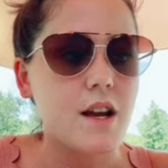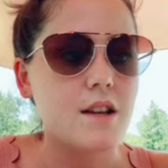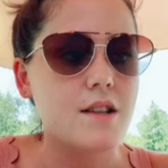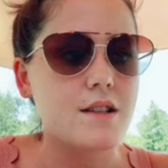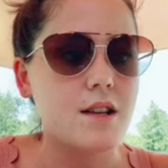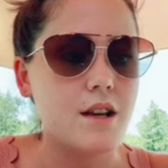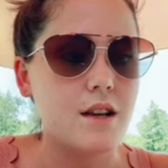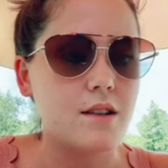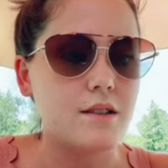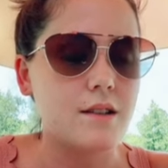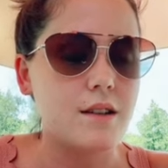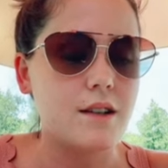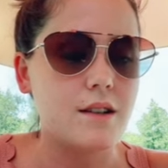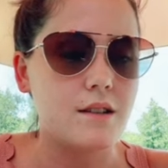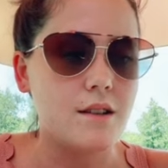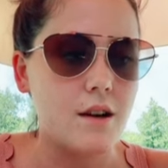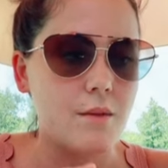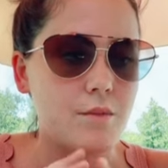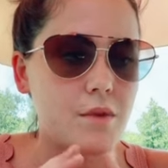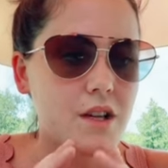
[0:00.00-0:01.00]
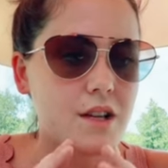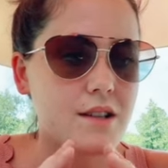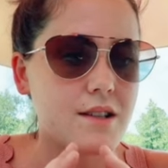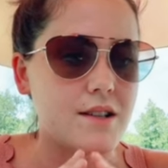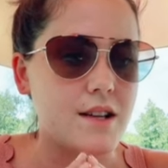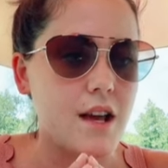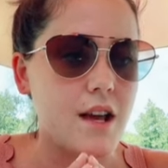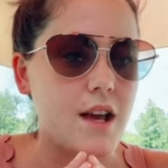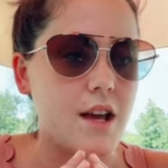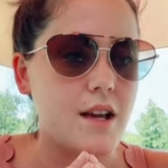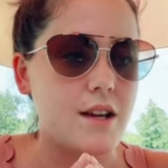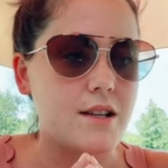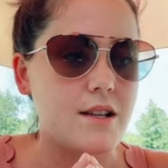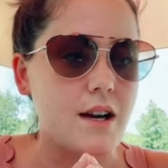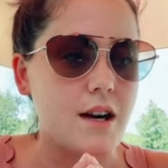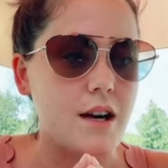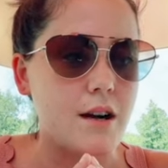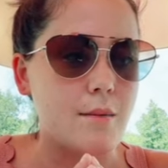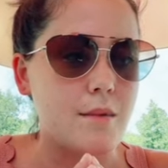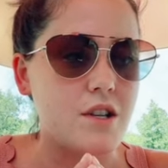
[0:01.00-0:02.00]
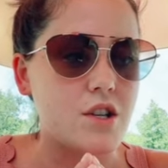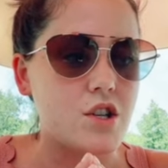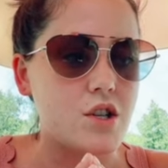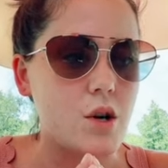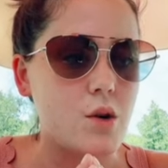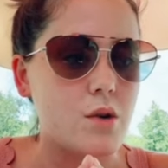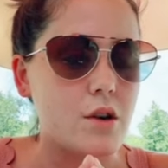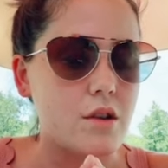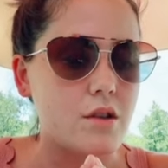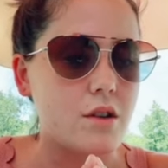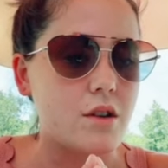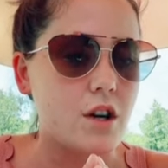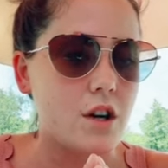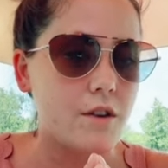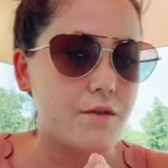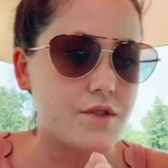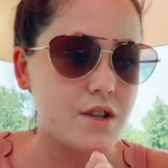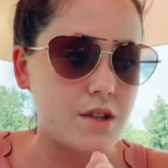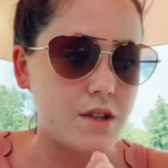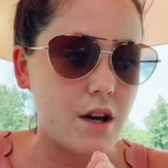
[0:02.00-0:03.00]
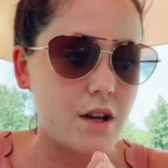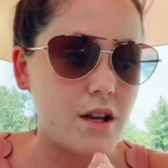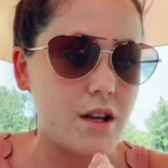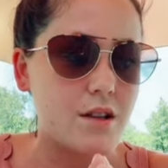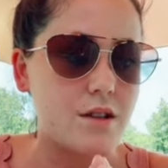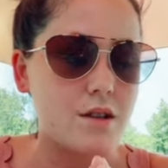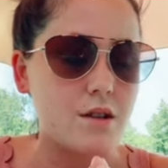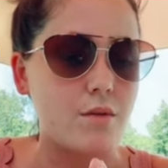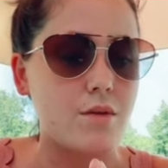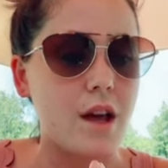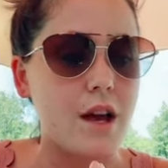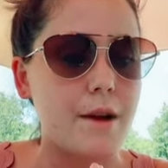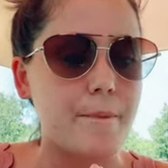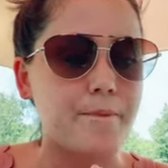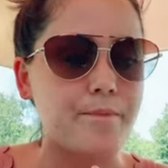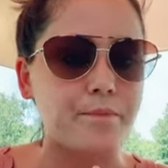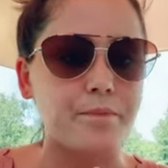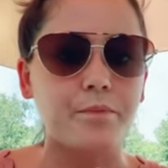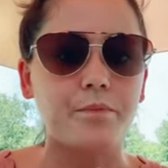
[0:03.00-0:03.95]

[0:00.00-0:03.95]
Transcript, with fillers: tingling, numbness, and um, it showed on the nerve study. So then